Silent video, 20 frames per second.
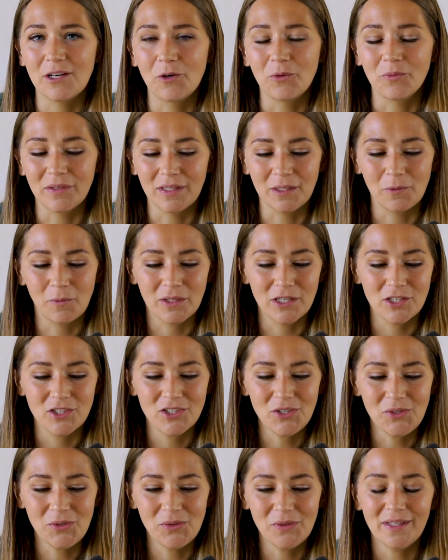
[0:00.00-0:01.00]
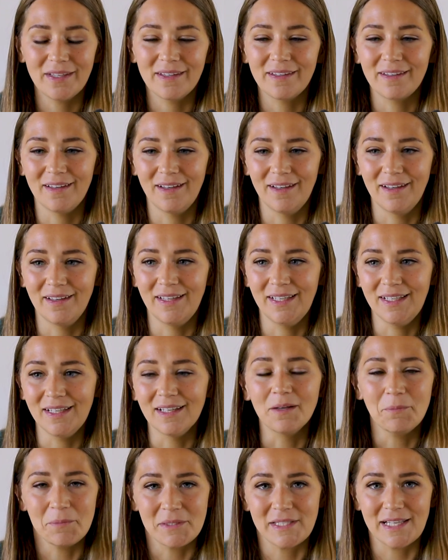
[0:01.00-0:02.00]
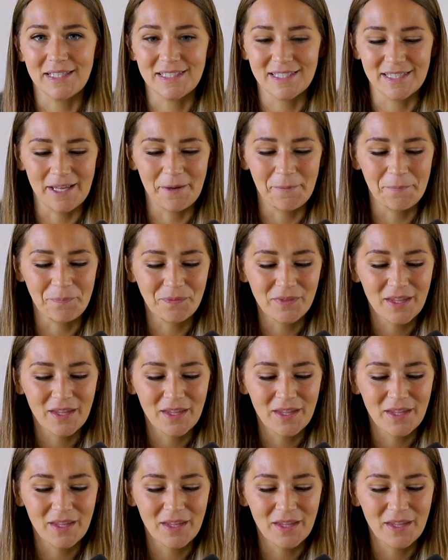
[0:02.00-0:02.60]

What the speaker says: they don't really want to do, it upsets them.